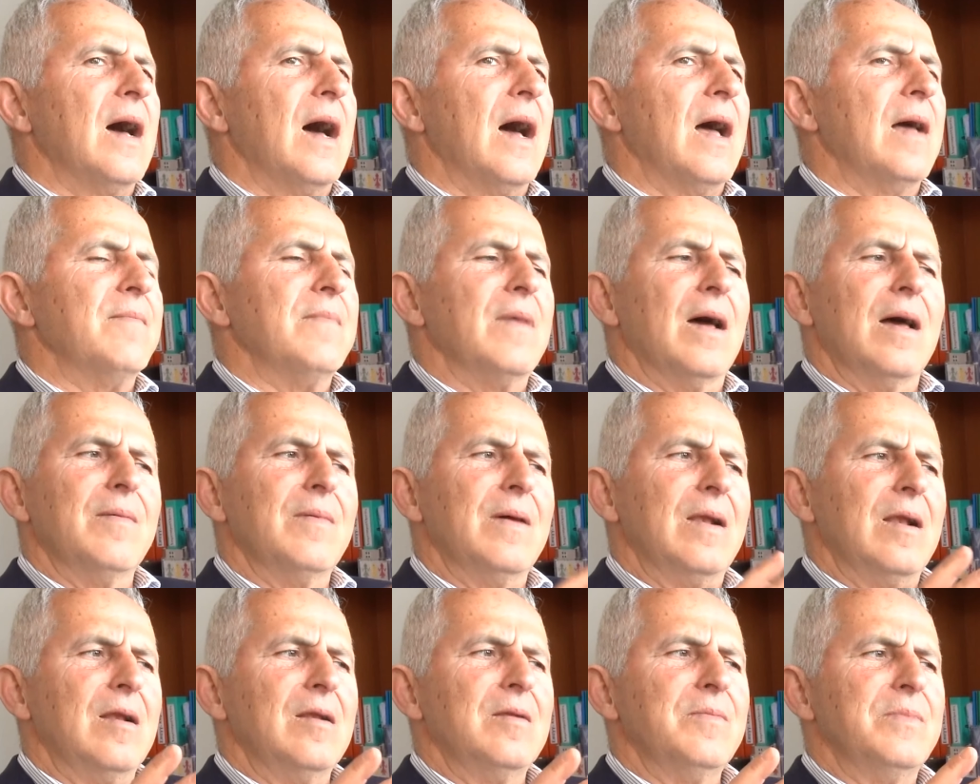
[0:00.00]
I'm, I'm
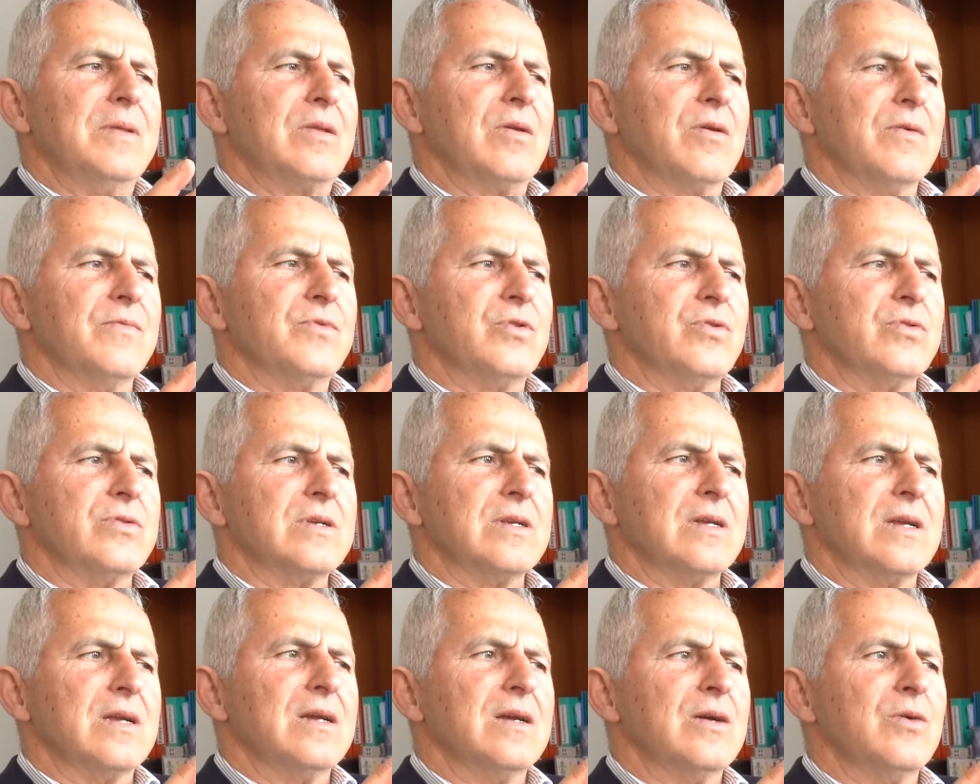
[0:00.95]
a little bit
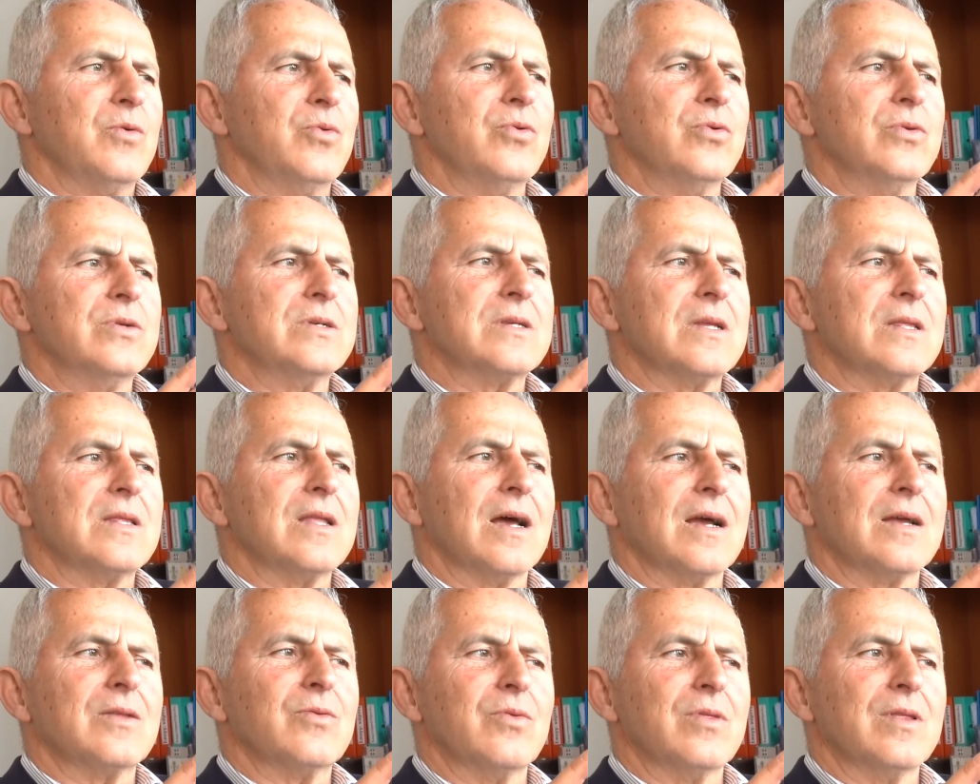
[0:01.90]
confusing who is
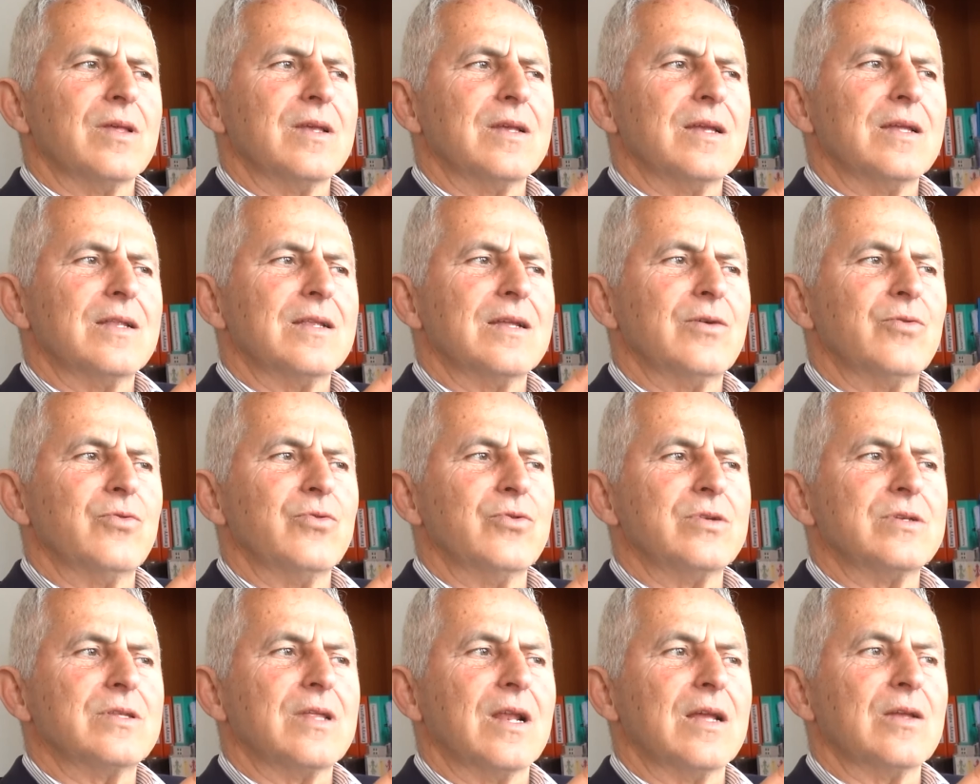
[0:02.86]
attacked today and who
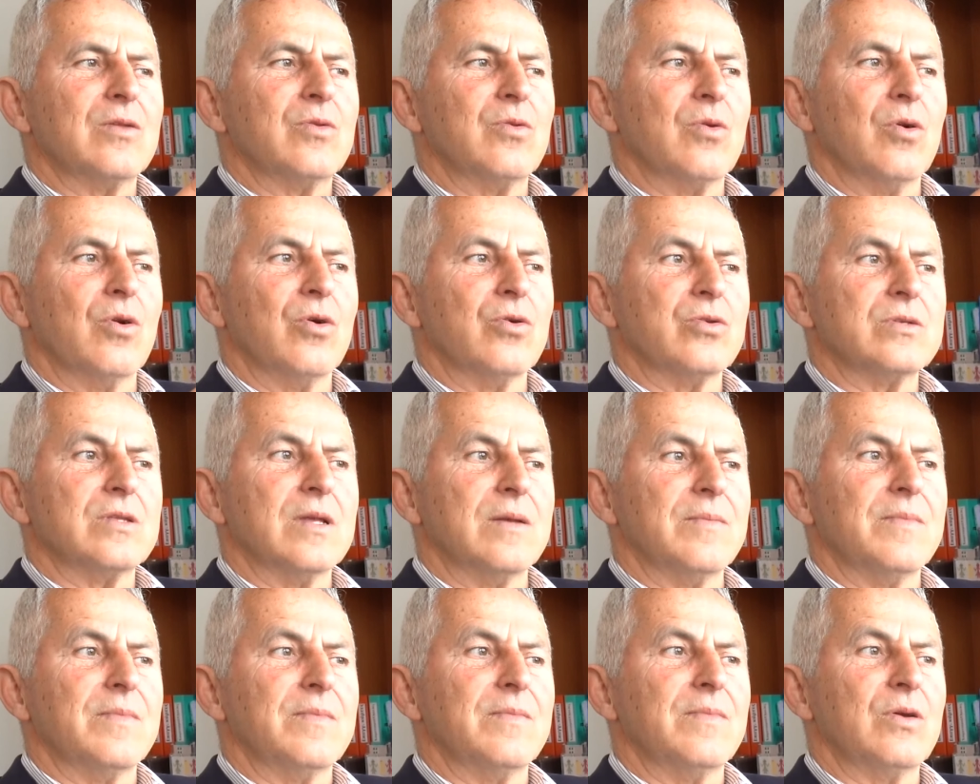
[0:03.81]
is trying to close
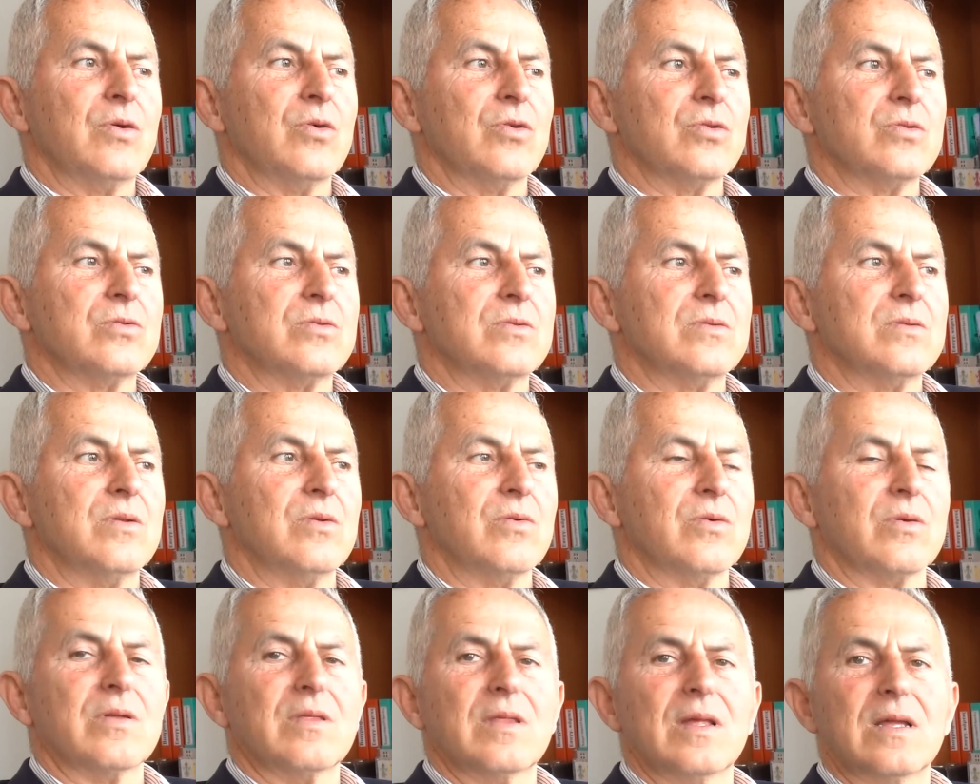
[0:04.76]
them. Because,
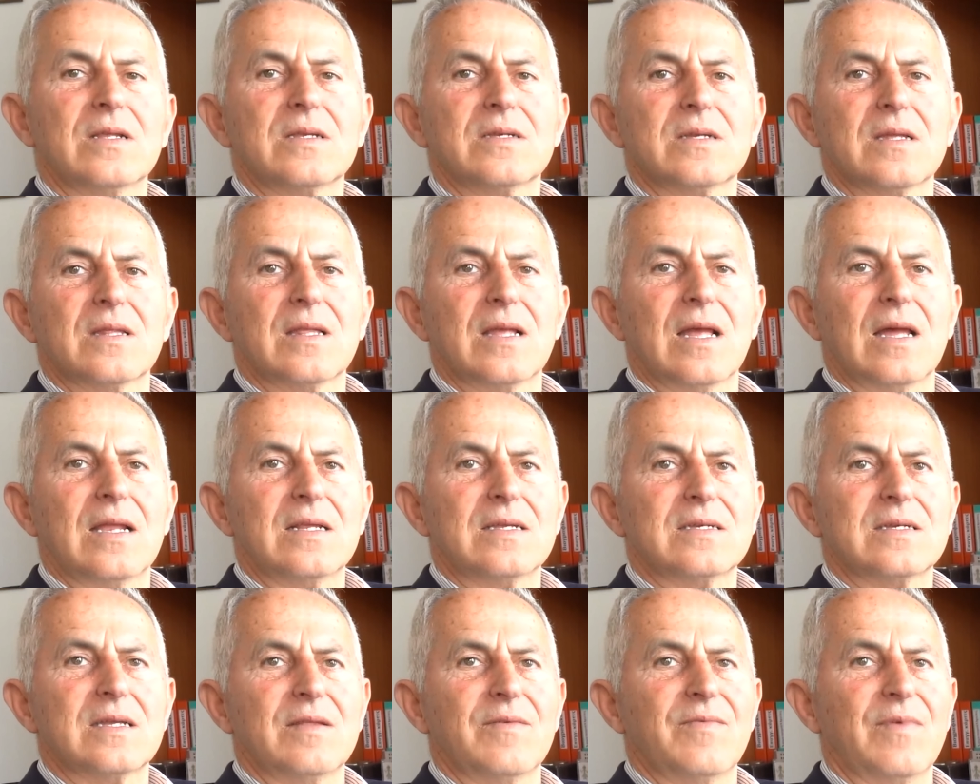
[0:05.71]
look, there is a, there
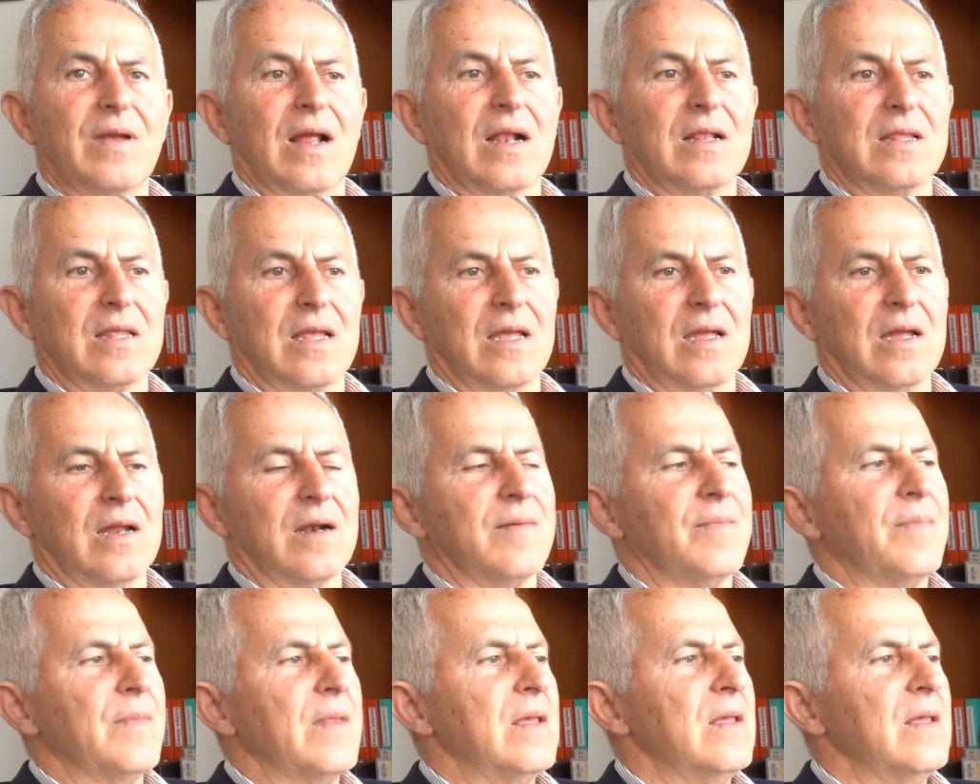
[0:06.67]
is a difficulty here.